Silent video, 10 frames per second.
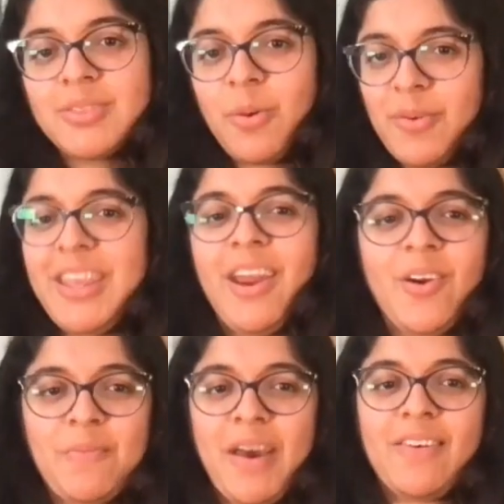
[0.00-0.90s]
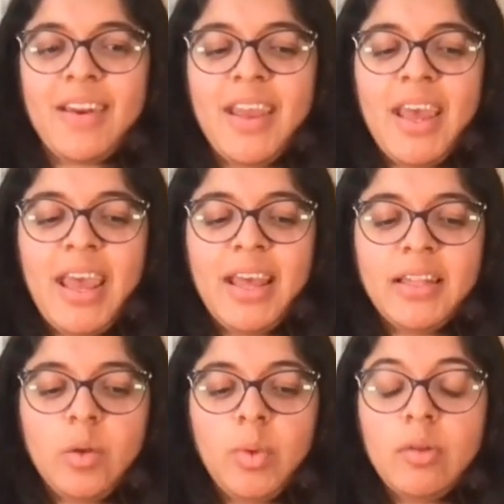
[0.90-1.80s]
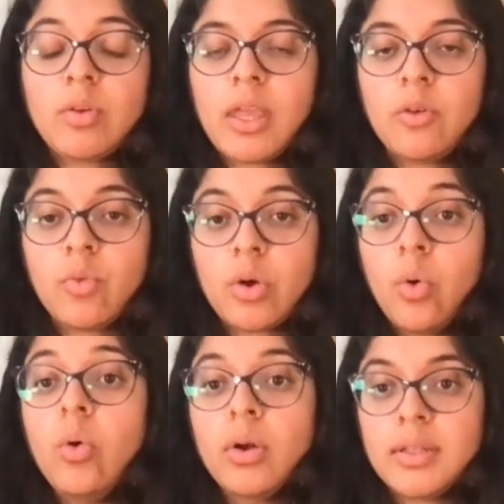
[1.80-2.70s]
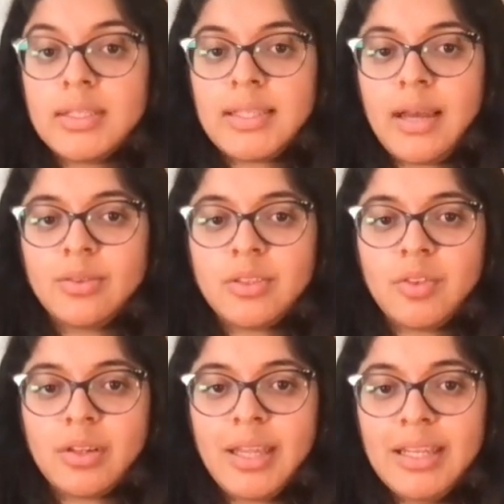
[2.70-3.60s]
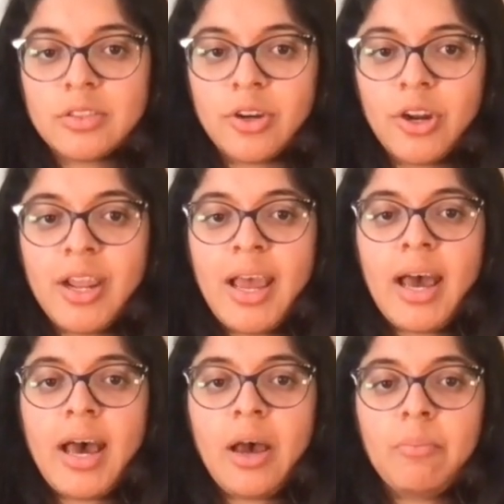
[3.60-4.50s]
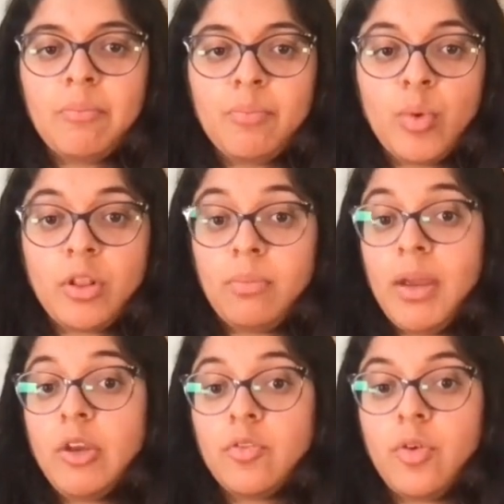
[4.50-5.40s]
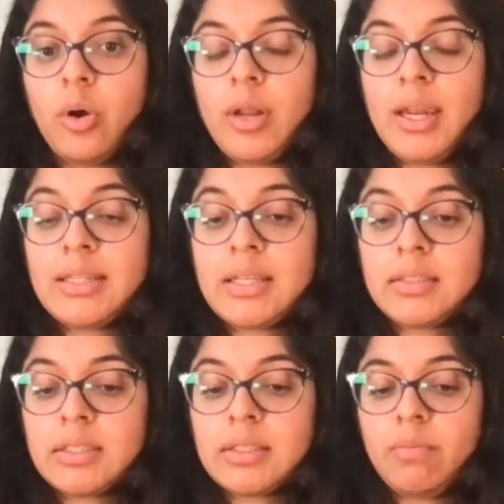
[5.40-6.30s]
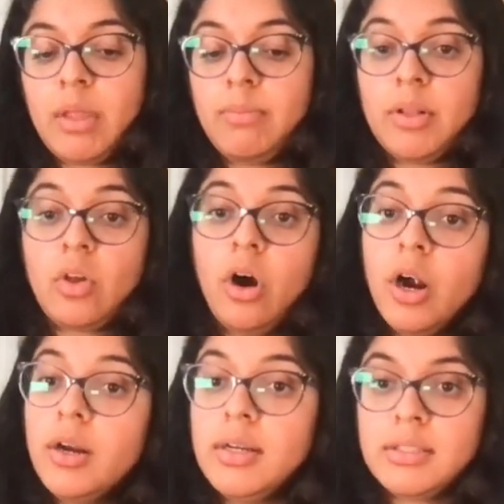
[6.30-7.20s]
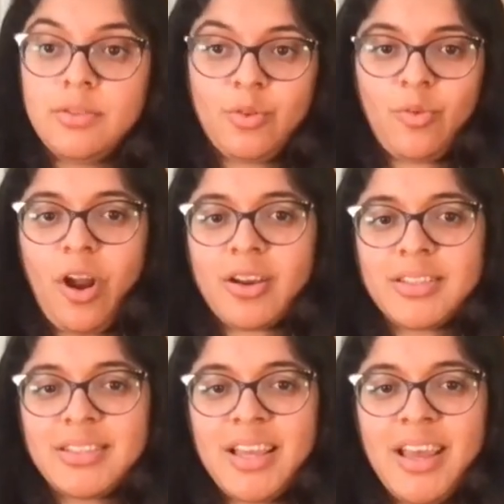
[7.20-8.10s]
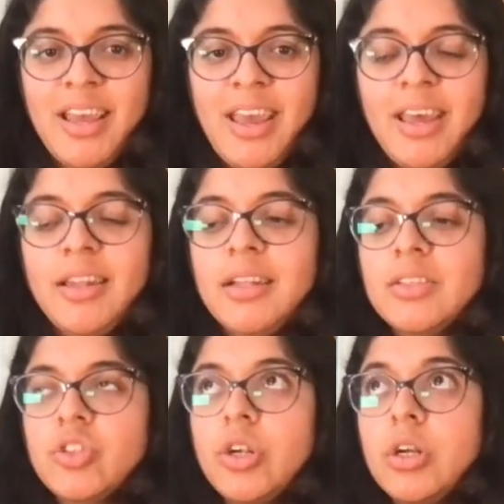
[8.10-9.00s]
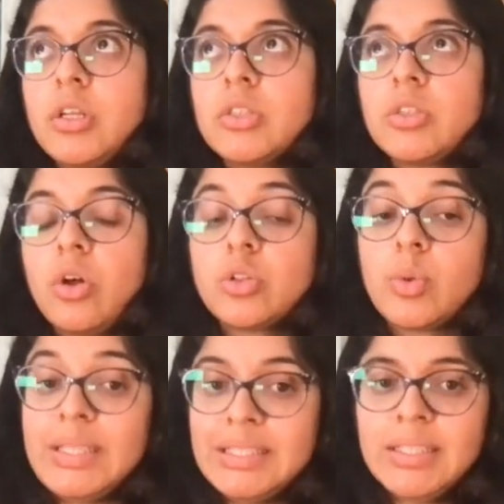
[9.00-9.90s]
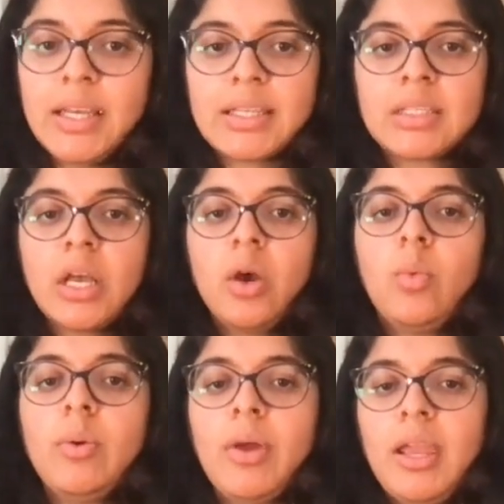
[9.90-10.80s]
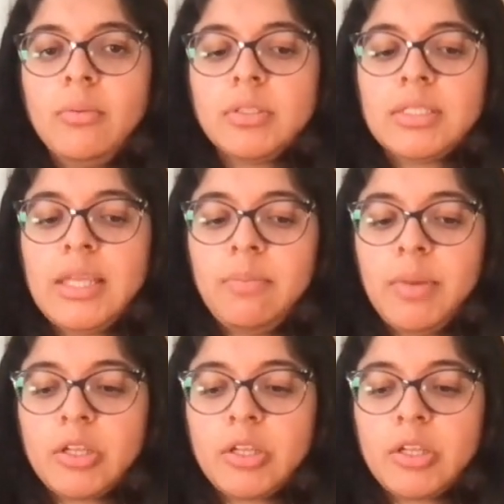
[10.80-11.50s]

is what we care about. And then we can record the sounds of the laser um, with our microphone, and it tells us something about the hardness of the rocks. And then starting Sol twenty-six, we were able to take